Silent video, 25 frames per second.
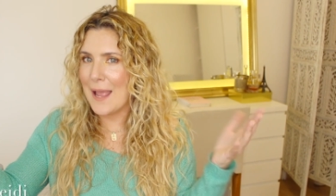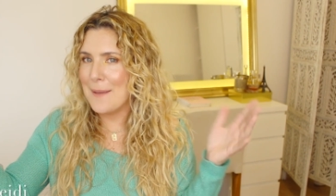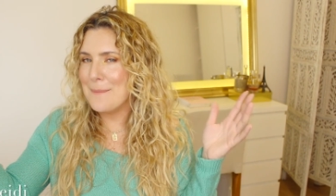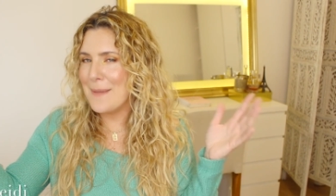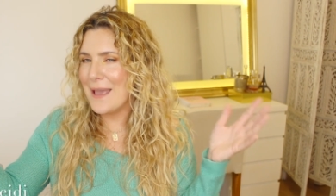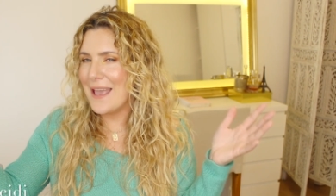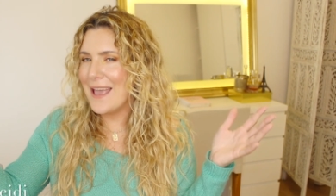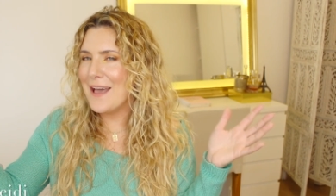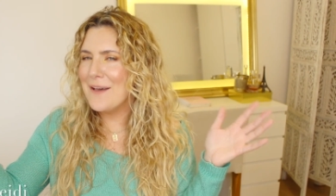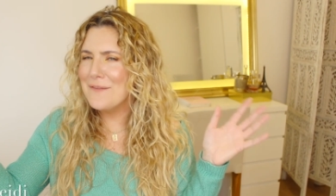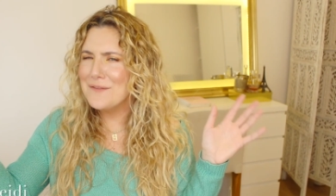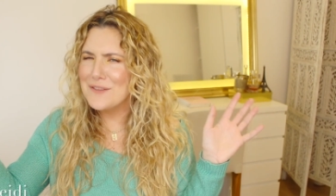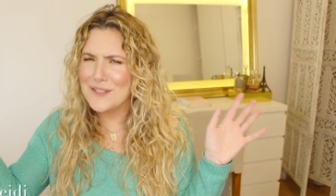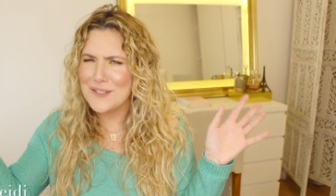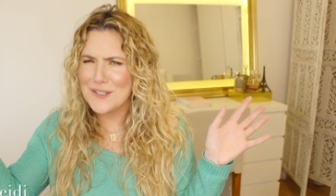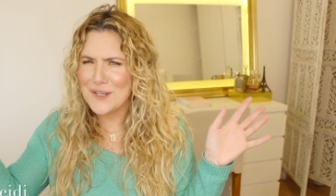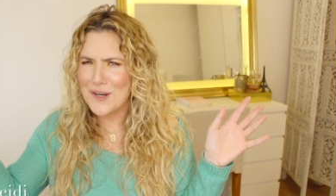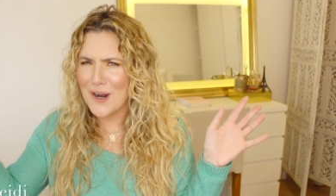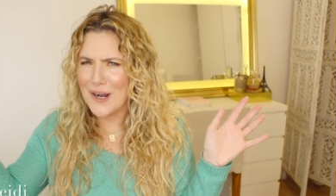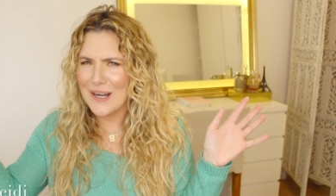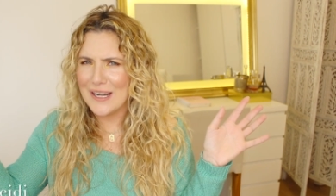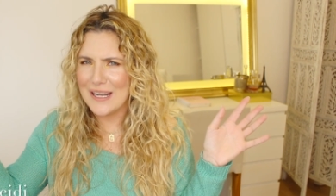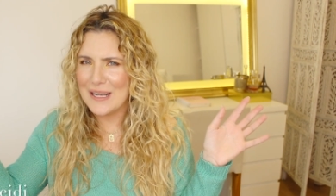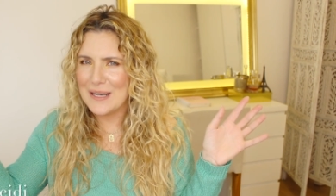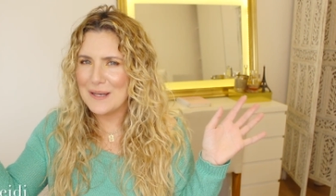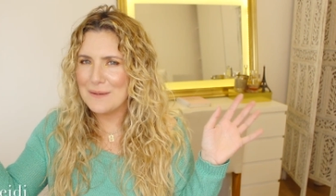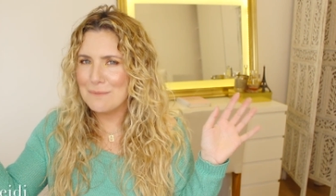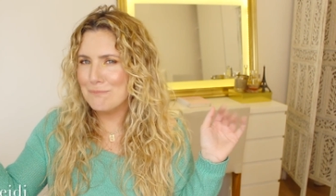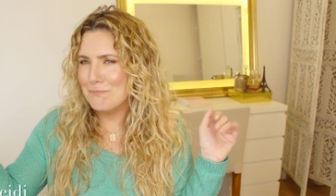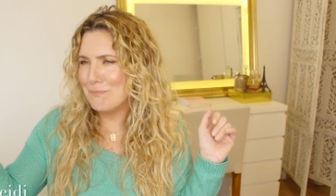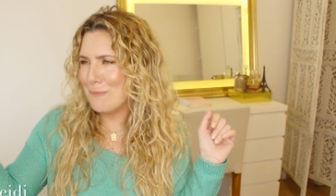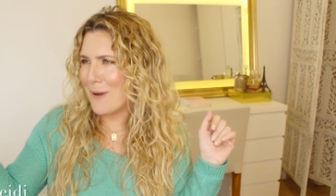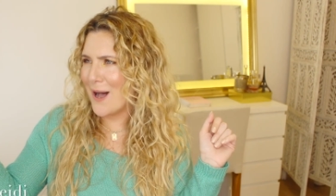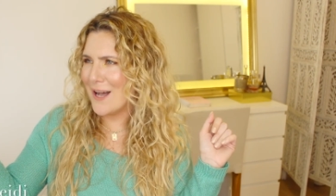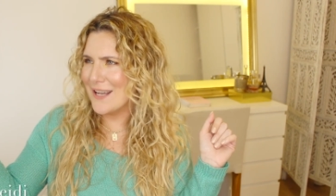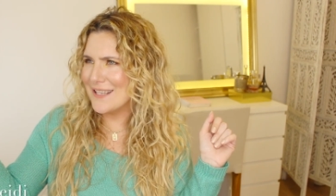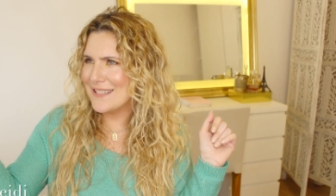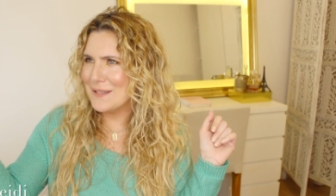I may have started
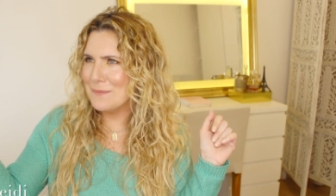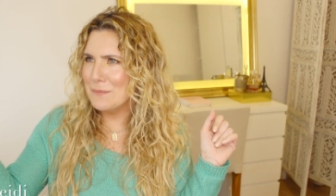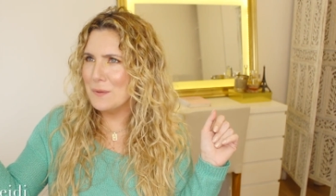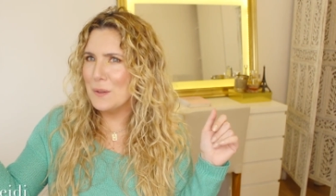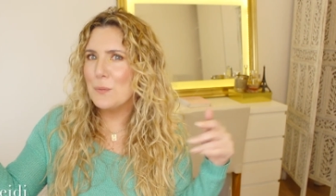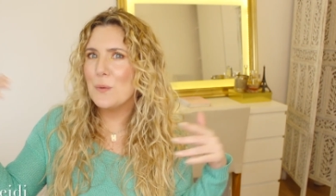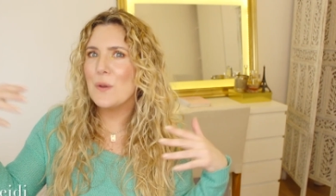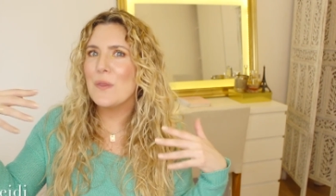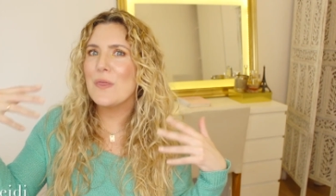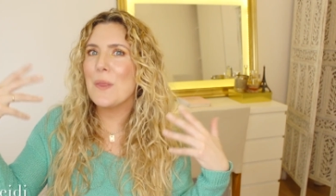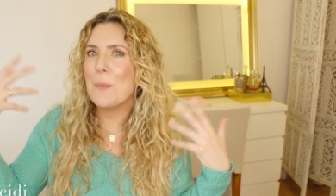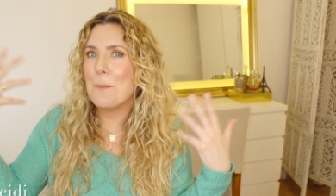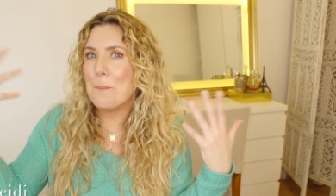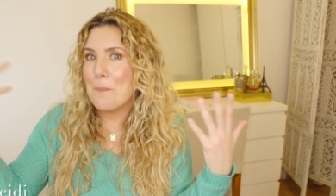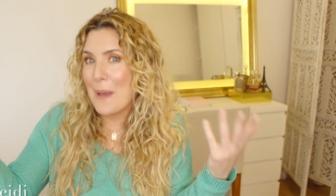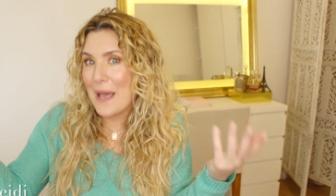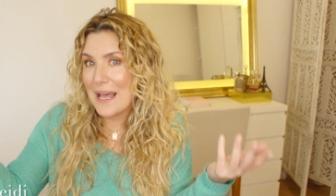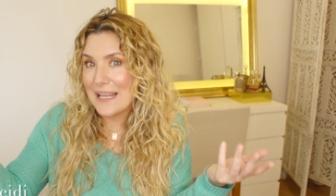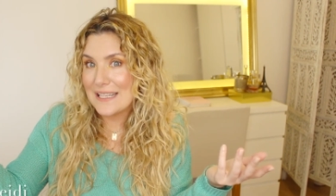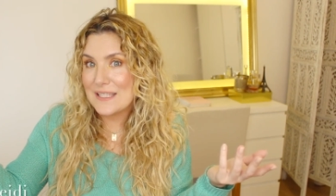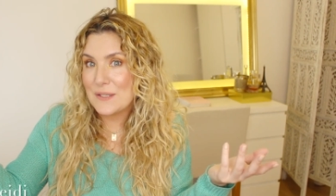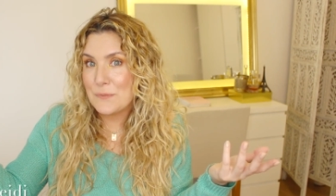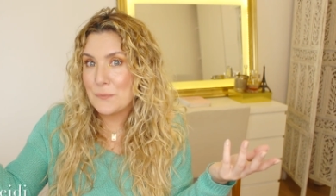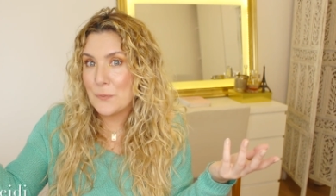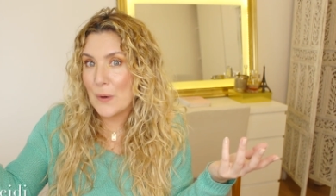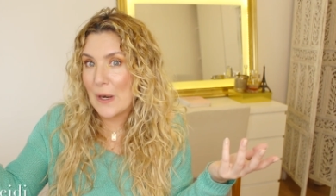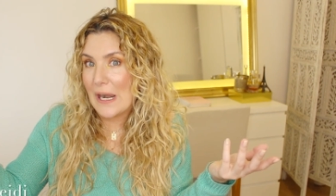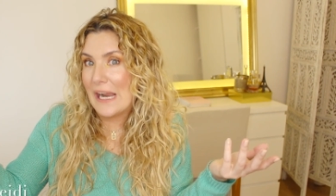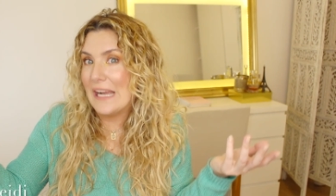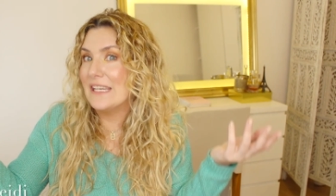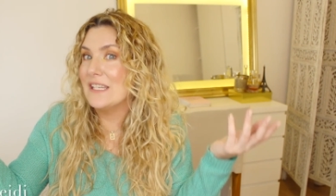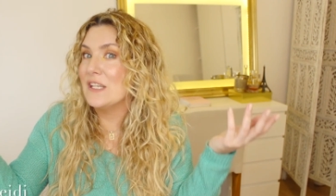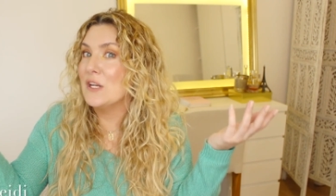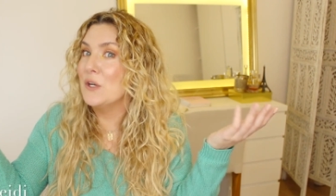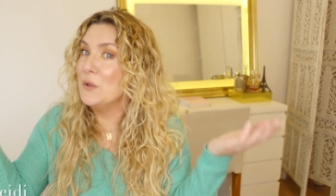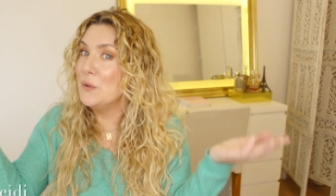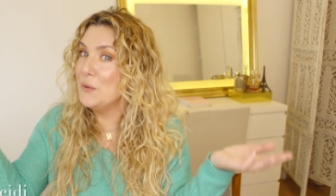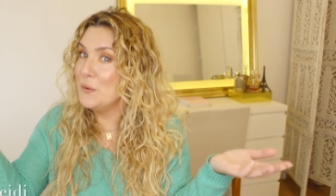possibly with the best
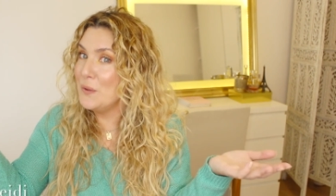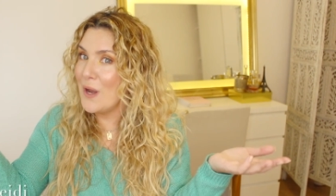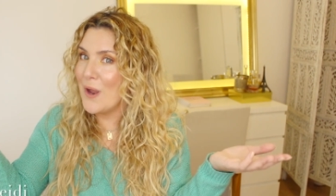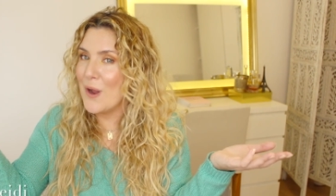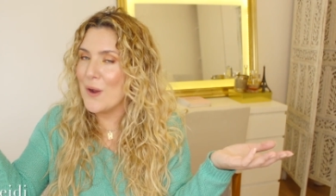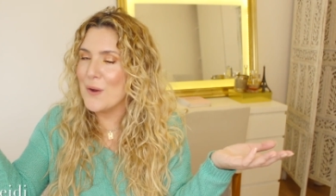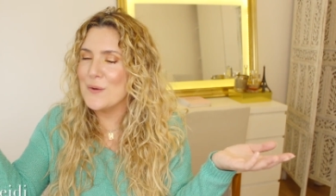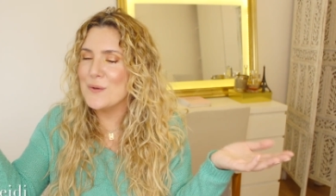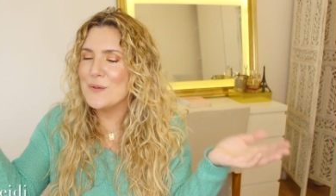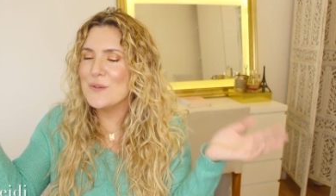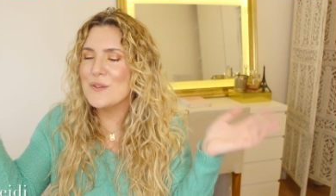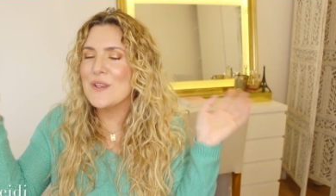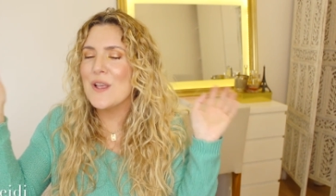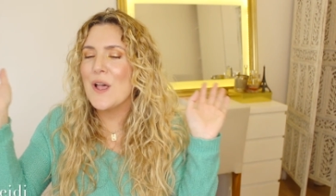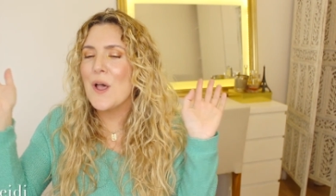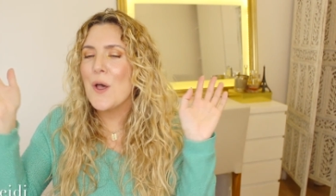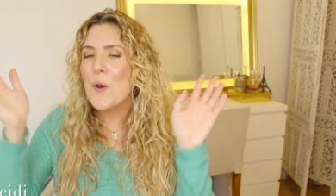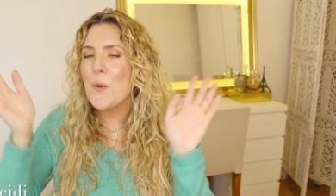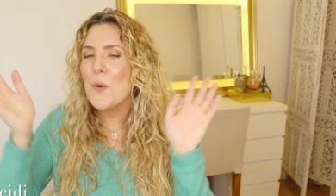brand, who knows?